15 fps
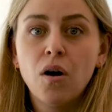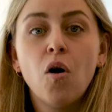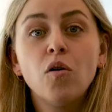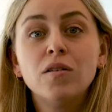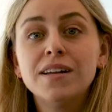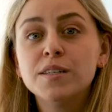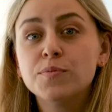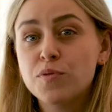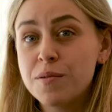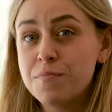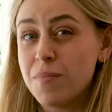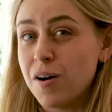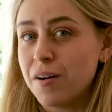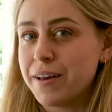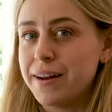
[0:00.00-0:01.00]
Hockney's print
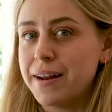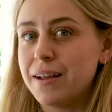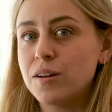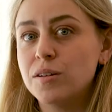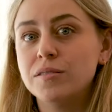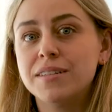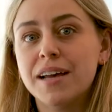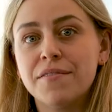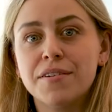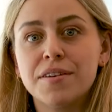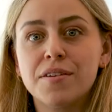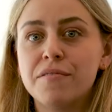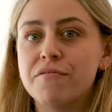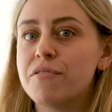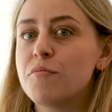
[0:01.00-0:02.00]
market includes
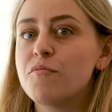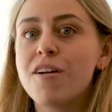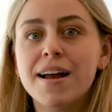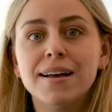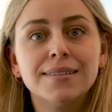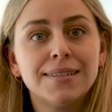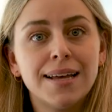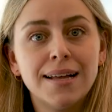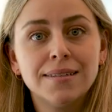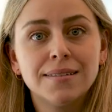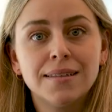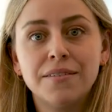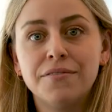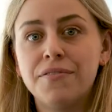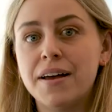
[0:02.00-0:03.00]
everything from rare sets
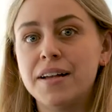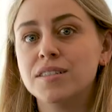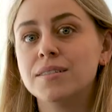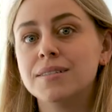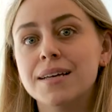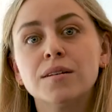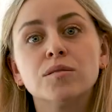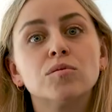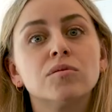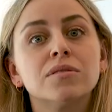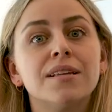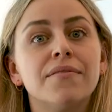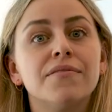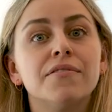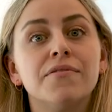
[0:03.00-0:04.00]
that fetch 6 or
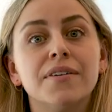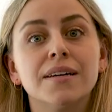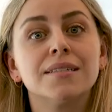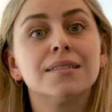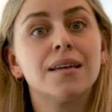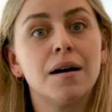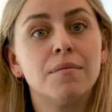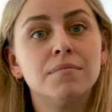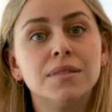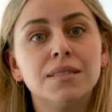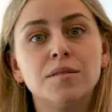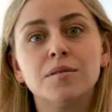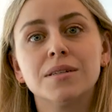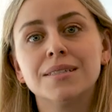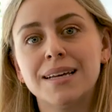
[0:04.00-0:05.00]
7 figure sums
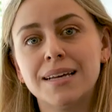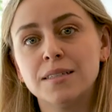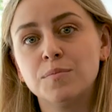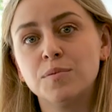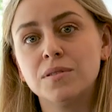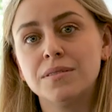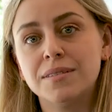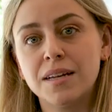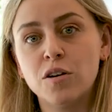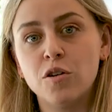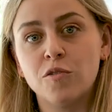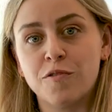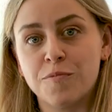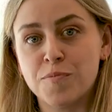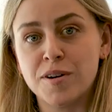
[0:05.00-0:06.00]
to accessible
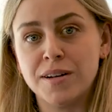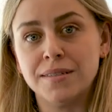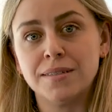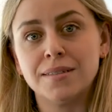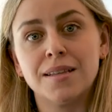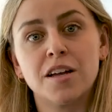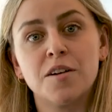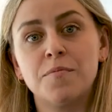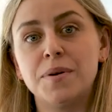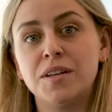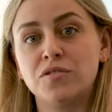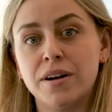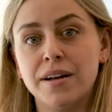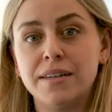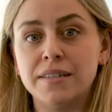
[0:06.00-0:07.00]
single prints that can be
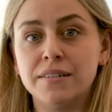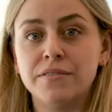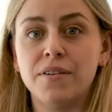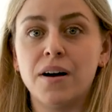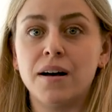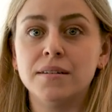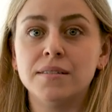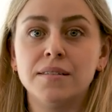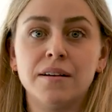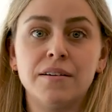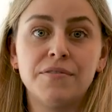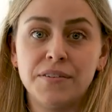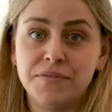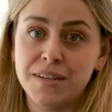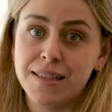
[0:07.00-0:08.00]
traded for under
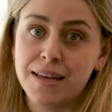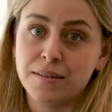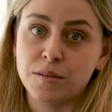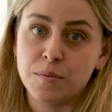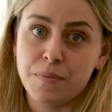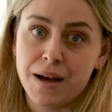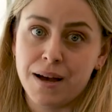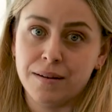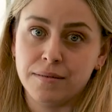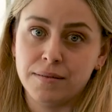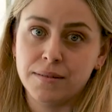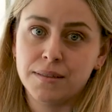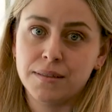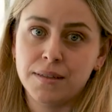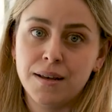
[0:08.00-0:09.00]

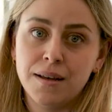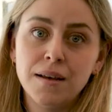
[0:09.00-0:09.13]
£50,000.